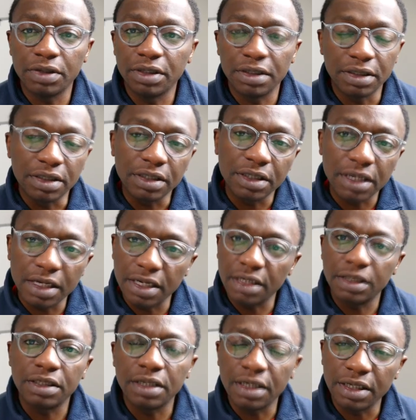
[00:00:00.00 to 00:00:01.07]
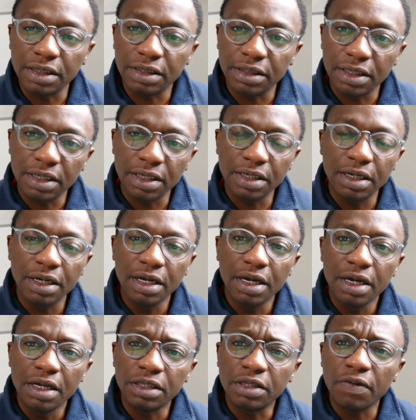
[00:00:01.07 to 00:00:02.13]
It's a
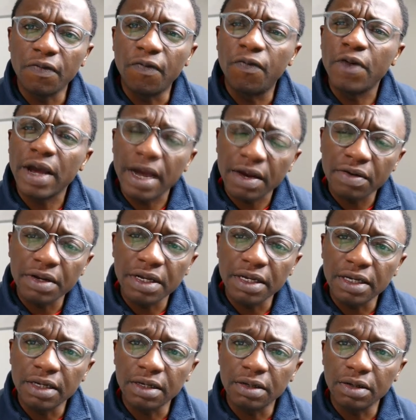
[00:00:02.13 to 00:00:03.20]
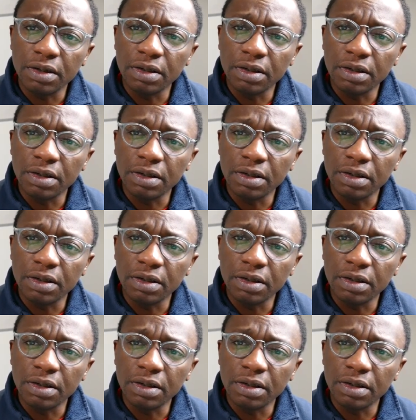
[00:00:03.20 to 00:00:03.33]
very